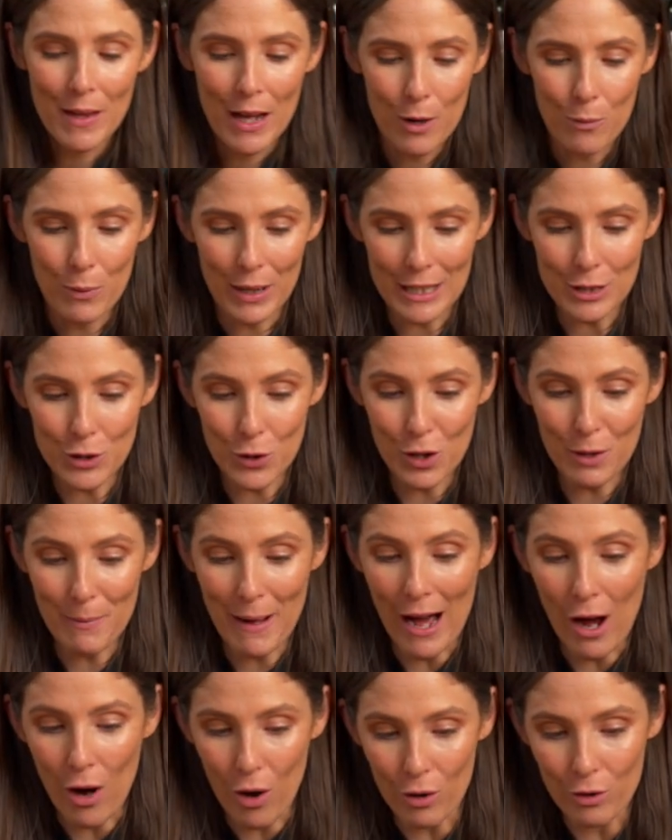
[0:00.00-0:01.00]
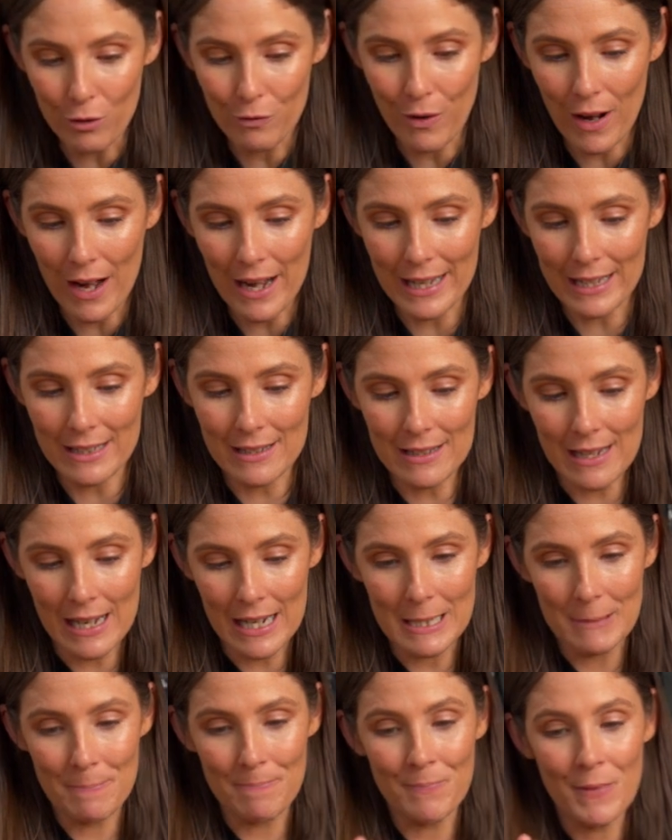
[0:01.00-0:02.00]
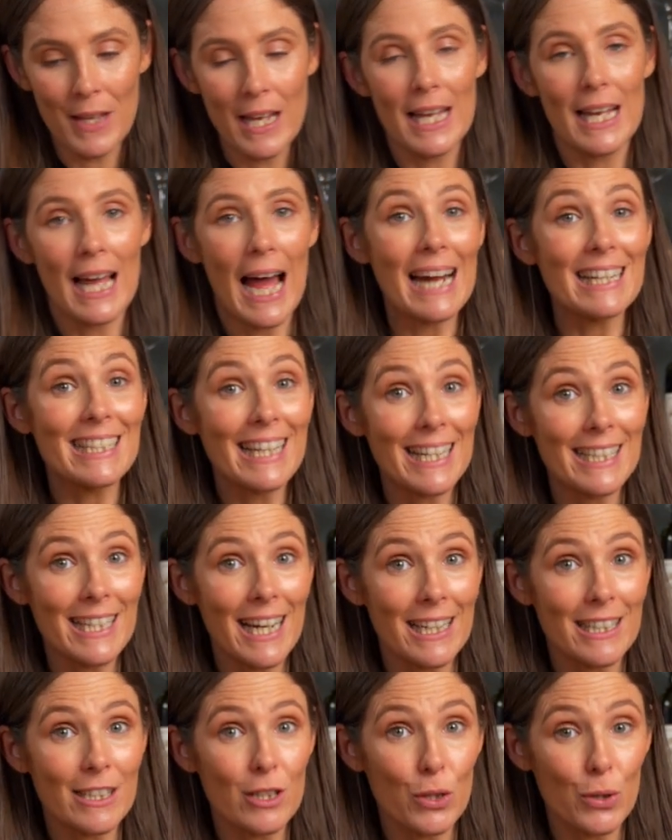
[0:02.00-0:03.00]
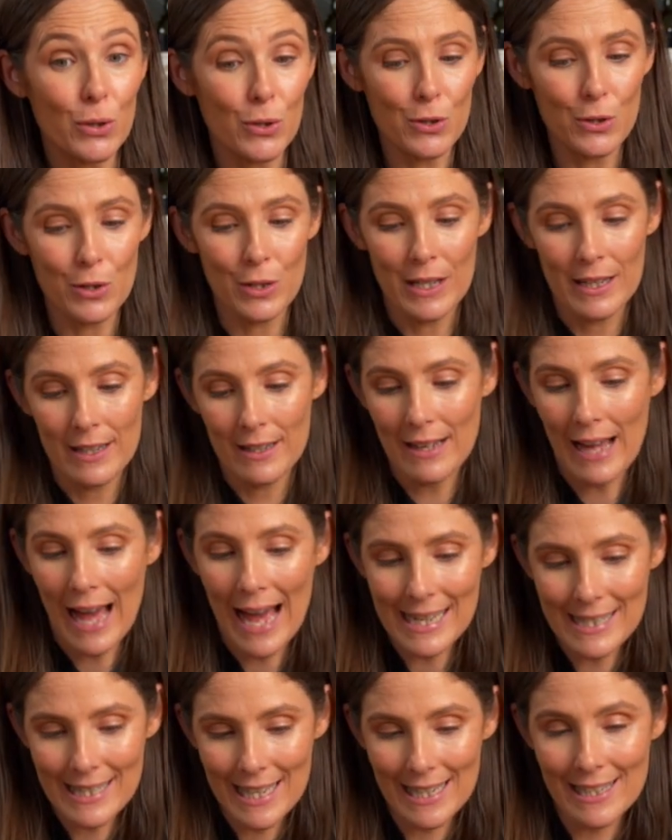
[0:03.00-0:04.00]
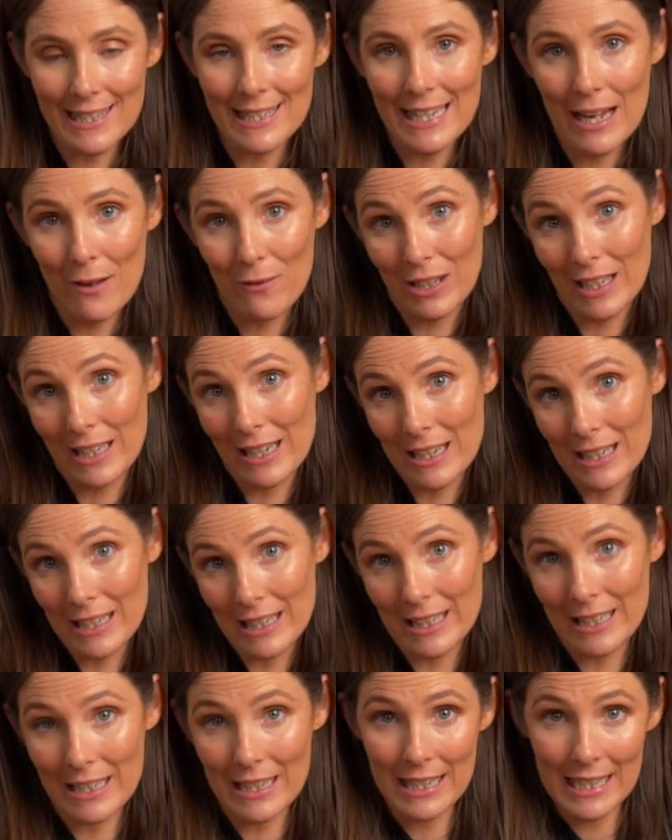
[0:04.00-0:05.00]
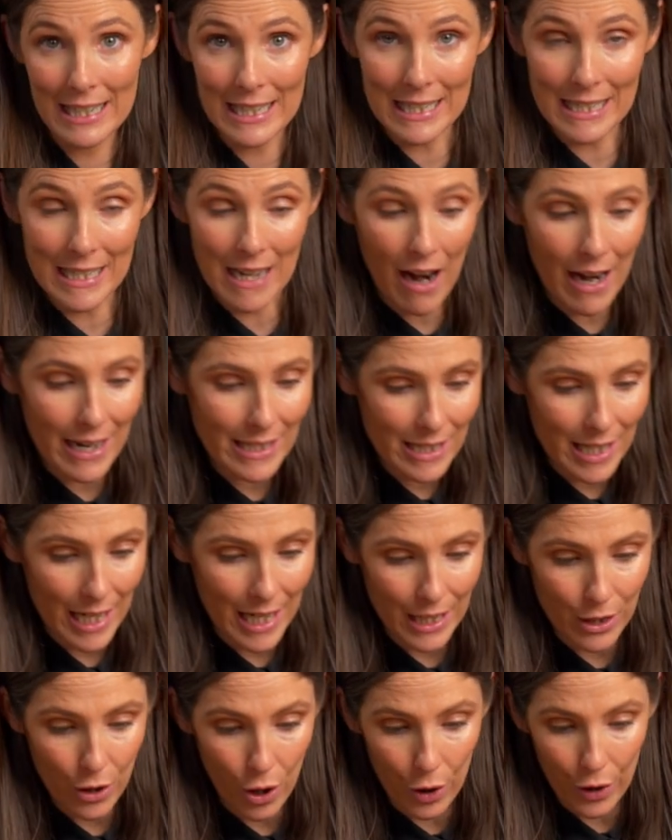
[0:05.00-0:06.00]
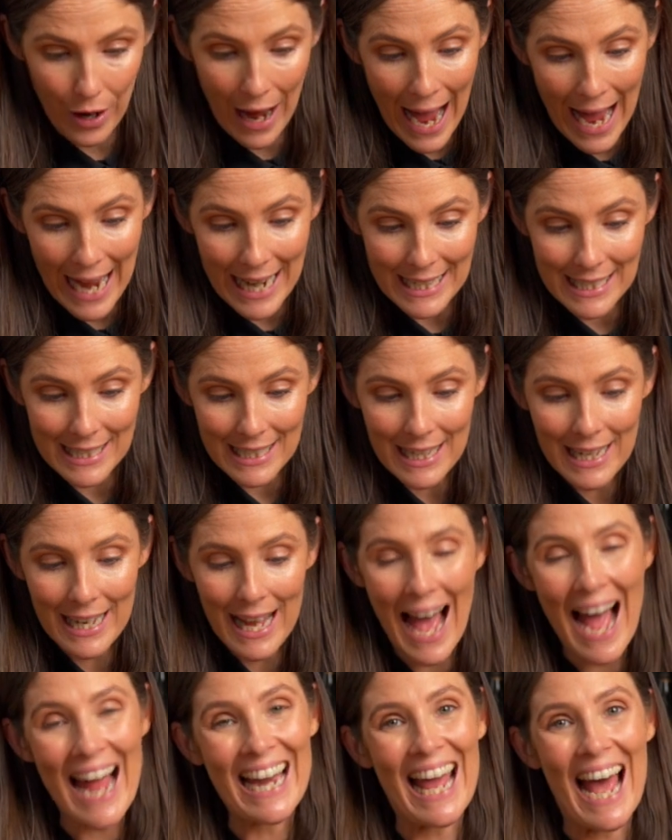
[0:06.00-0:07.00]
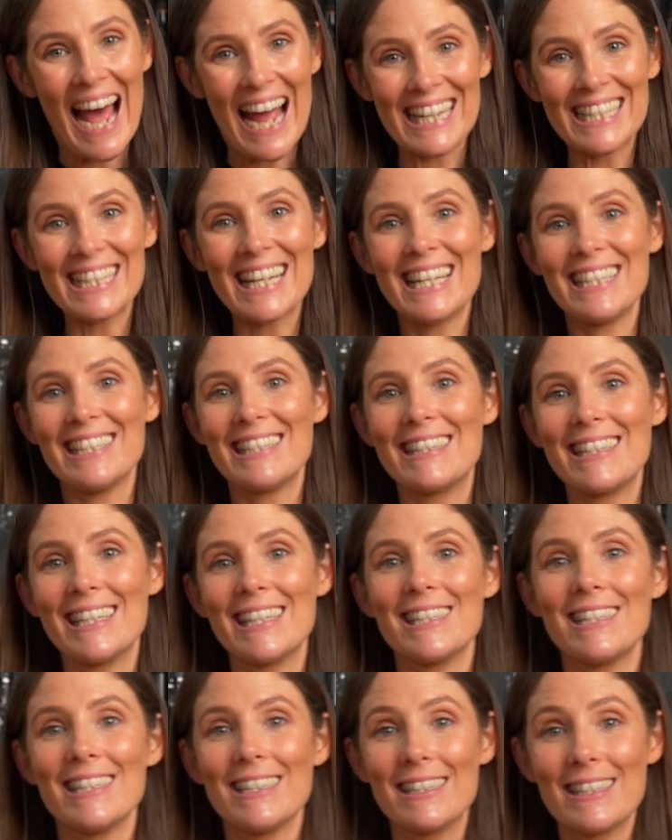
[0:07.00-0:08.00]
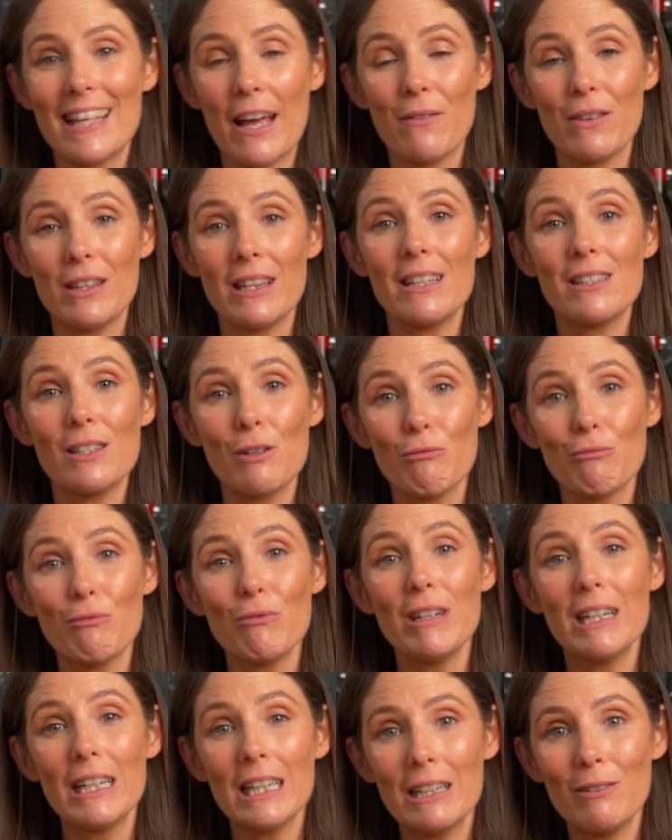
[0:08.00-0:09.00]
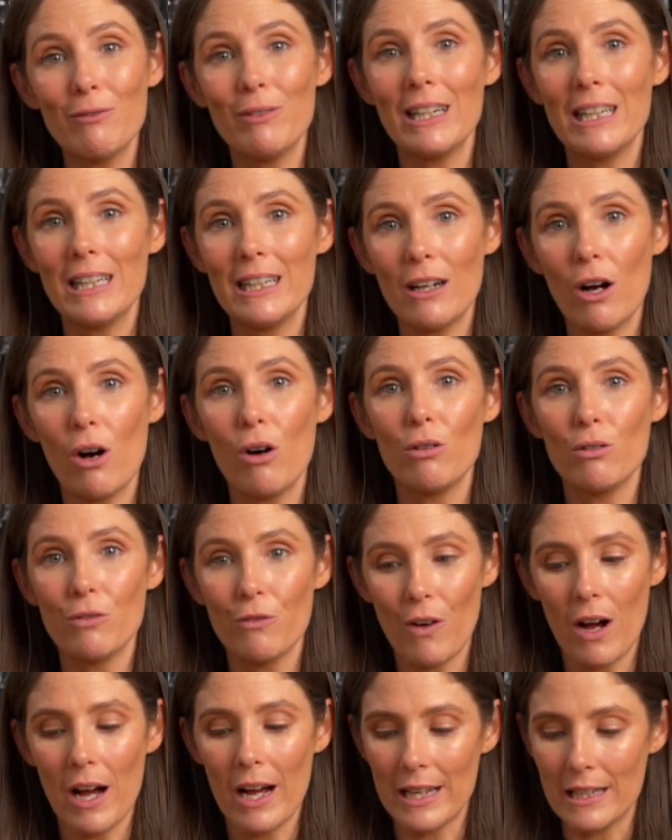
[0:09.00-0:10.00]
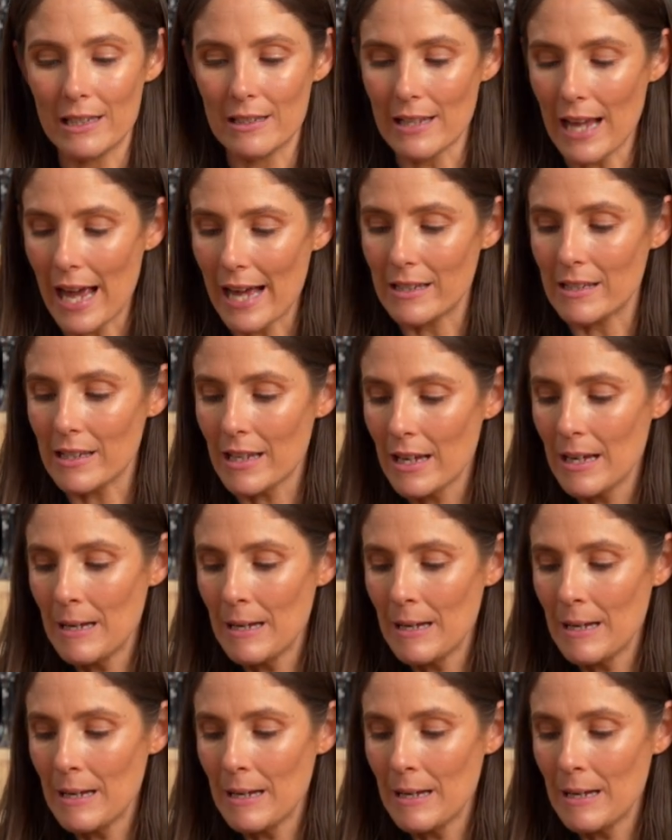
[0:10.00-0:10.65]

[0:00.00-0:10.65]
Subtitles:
When I talk about old vines, 1892, 1879, 1908 and 1867. These are really, really old vines. And